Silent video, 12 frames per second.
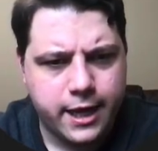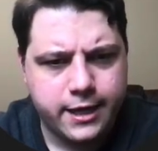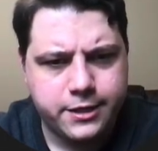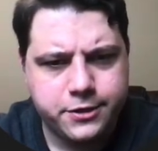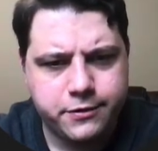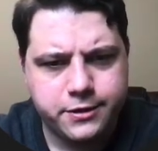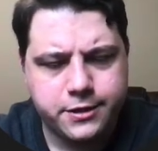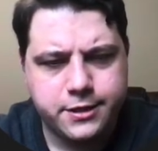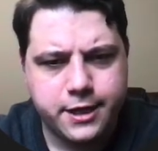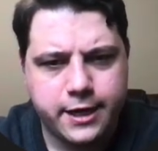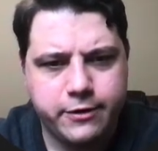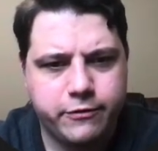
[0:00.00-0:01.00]
Answer is
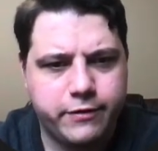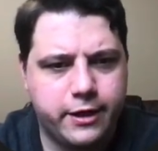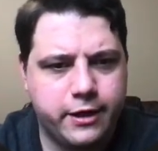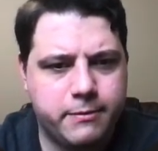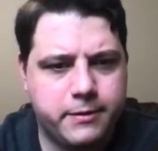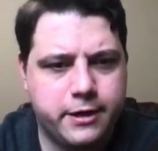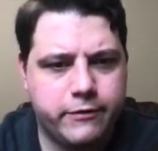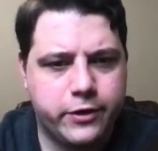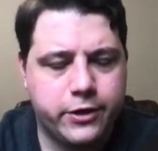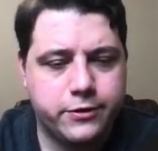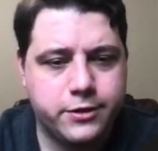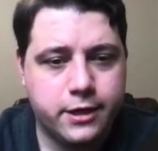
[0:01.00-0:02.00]
assigned to a value but never
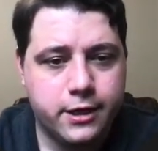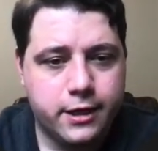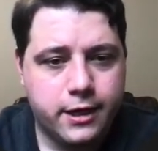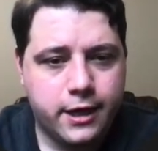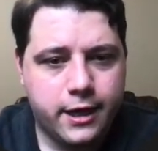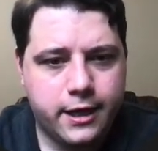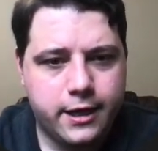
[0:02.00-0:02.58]
used. And